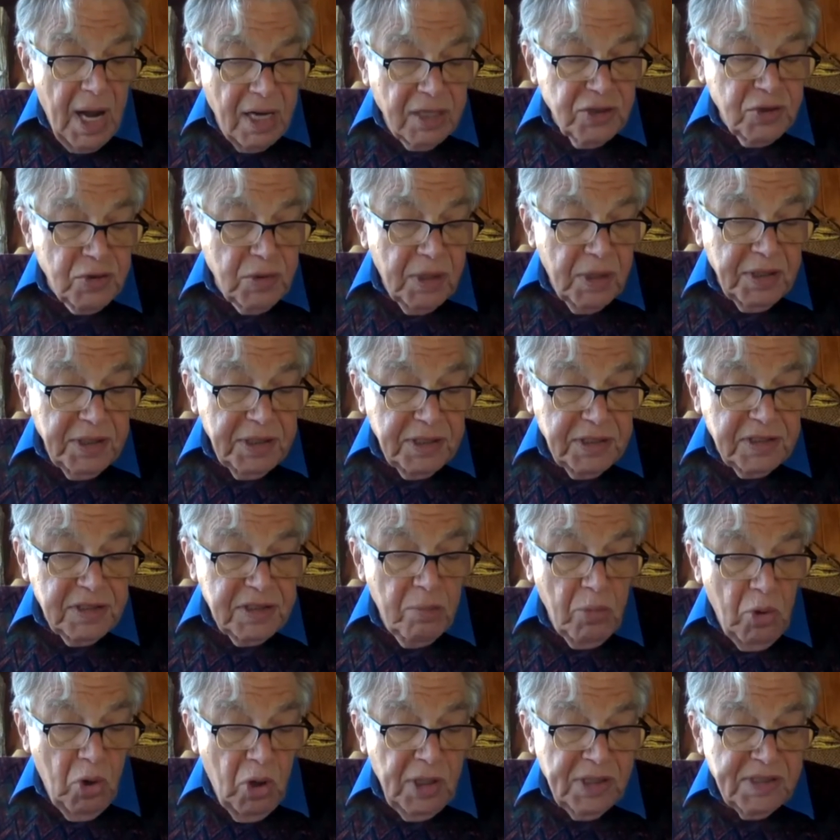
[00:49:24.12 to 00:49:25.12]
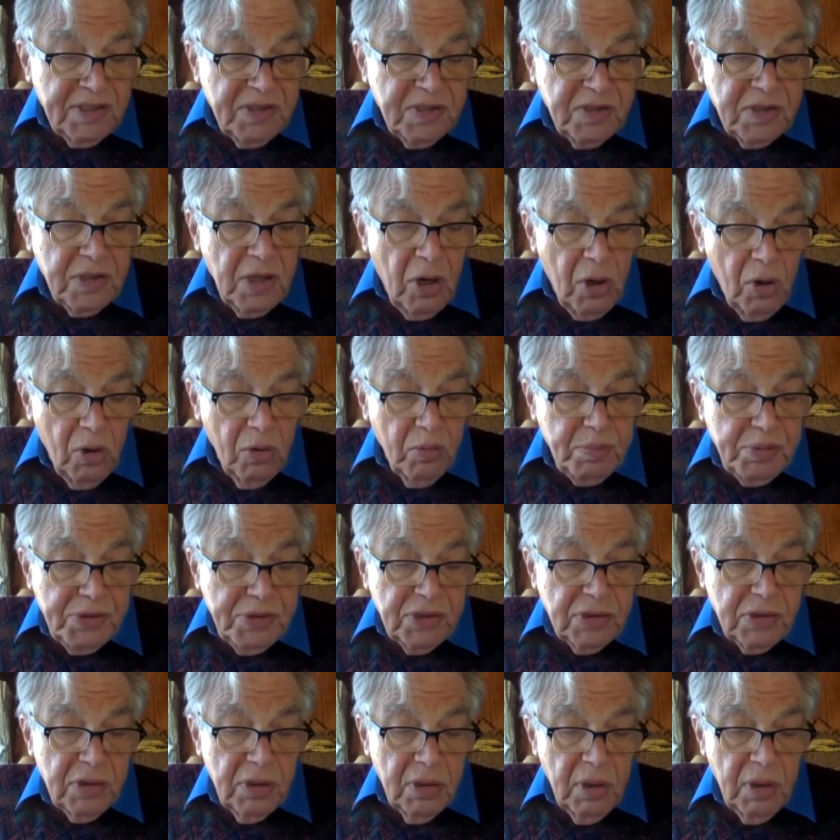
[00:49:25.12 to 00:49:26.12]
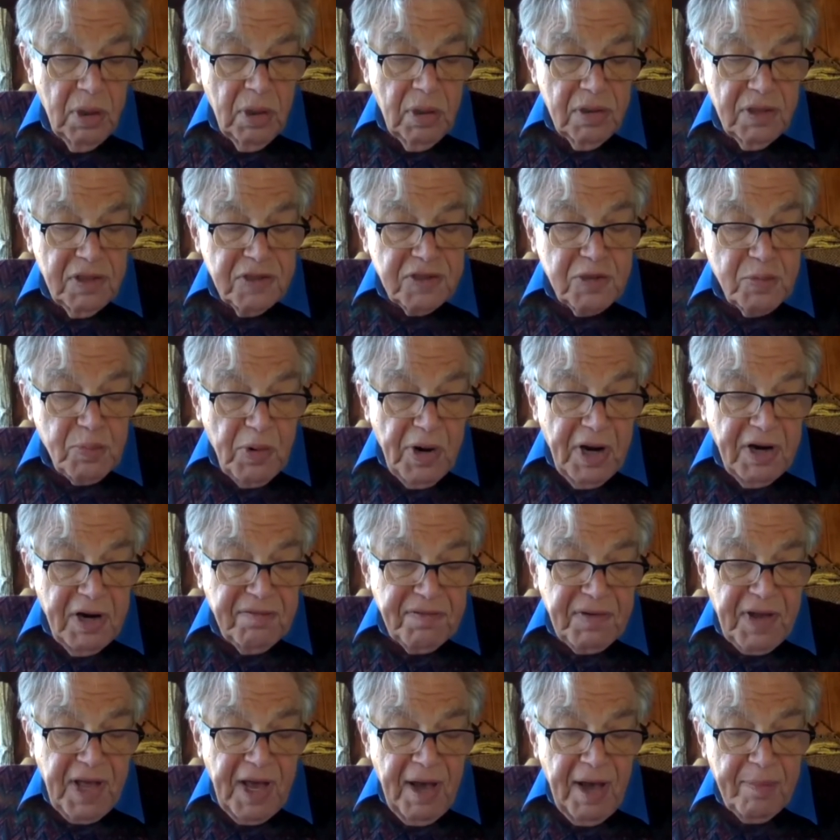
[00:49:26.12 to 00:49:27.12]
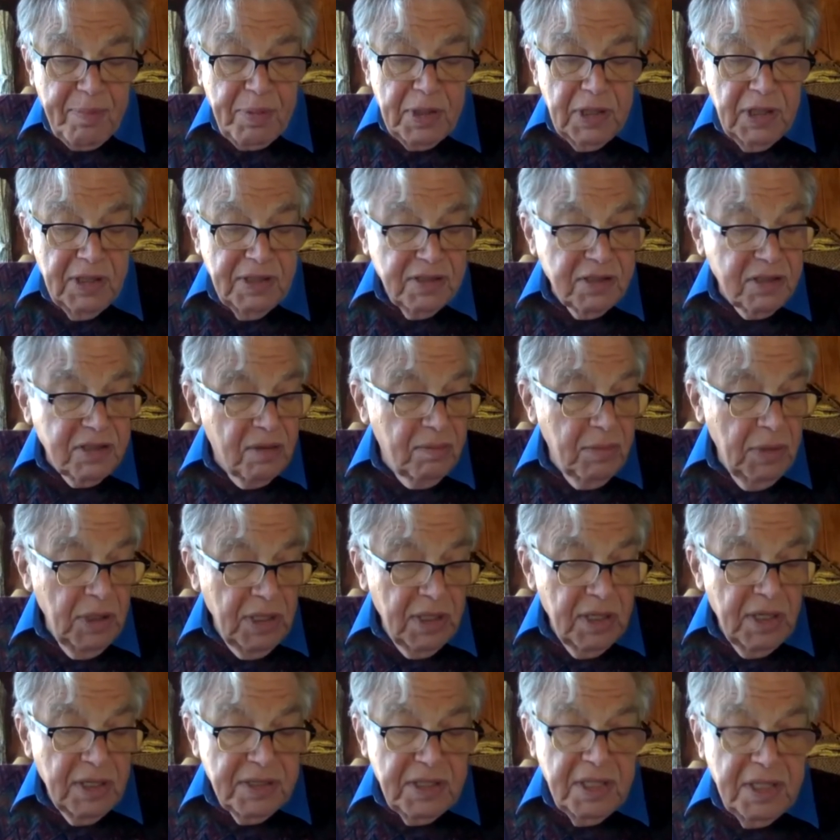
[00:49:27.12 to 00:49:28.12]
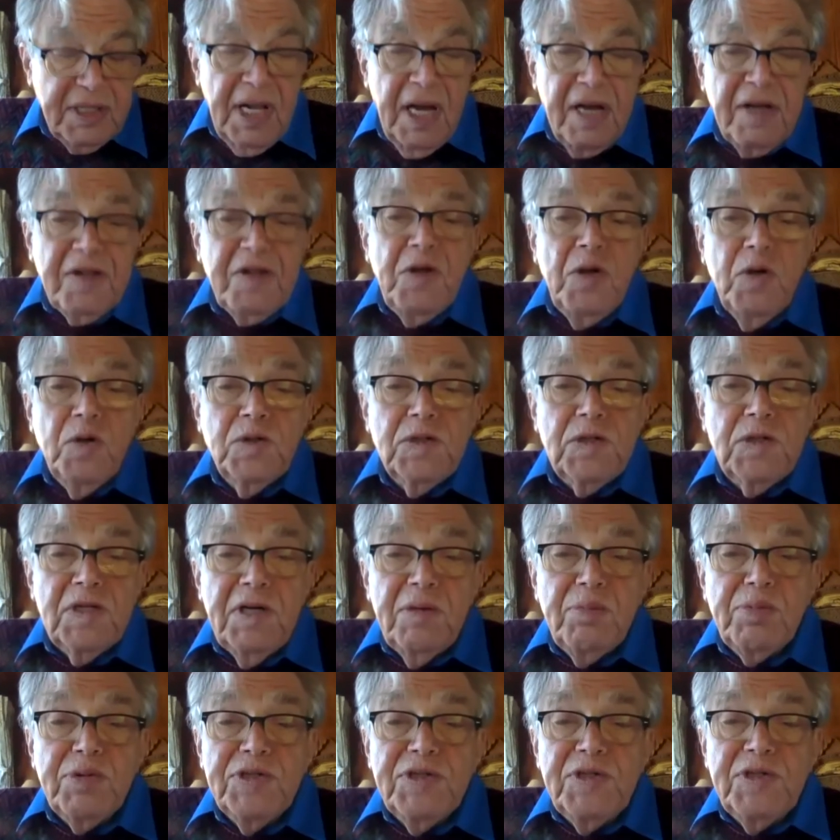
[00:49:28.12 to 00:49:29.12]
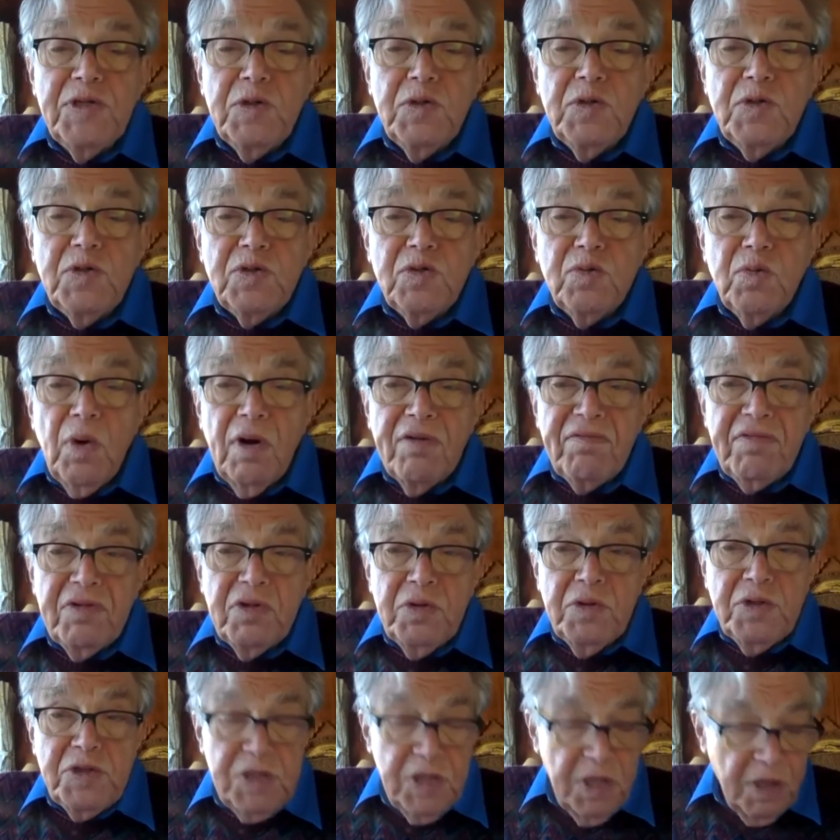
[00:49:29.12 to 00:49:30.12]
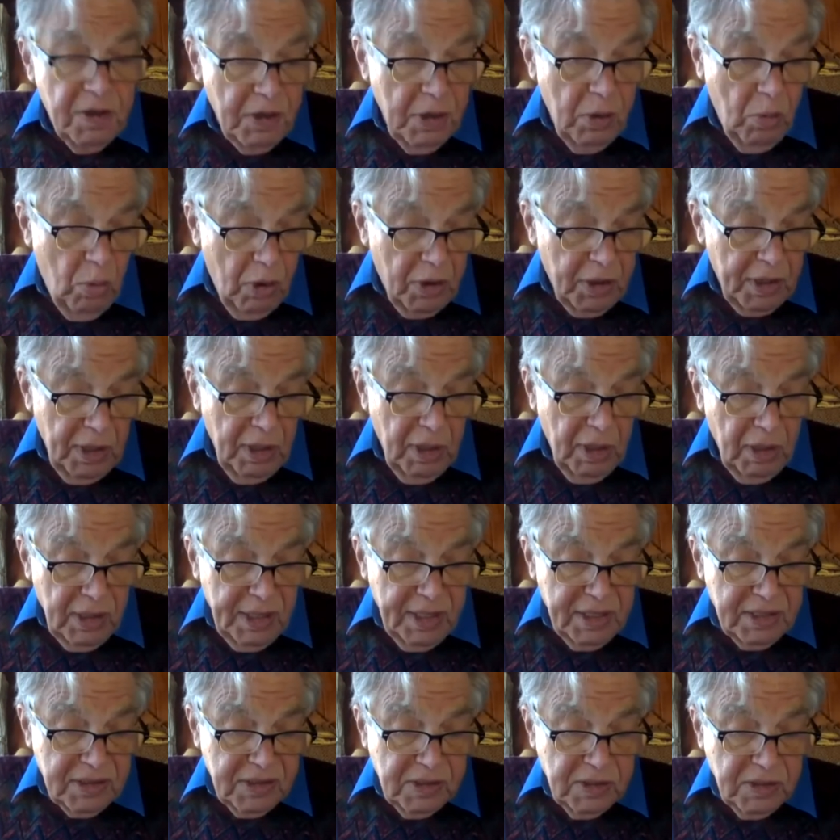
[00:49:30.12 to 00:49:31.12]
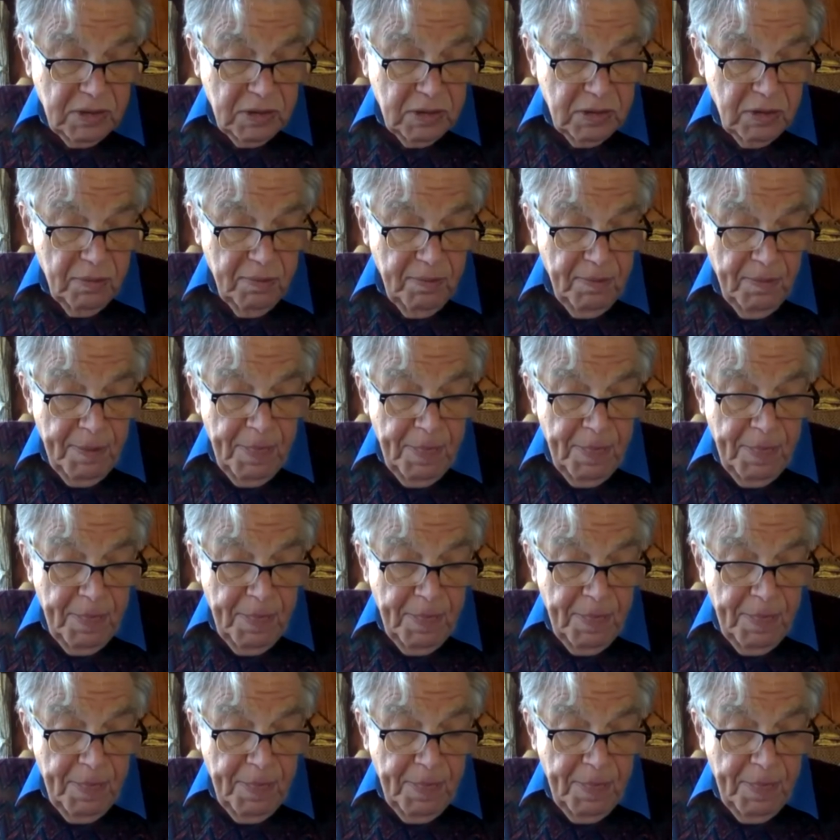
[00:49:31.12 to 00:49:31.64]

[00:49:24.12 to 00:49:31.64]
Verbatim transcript: Contrary to Marx's hopes, the spread of capitalism did not usually produce revolutionary working classes.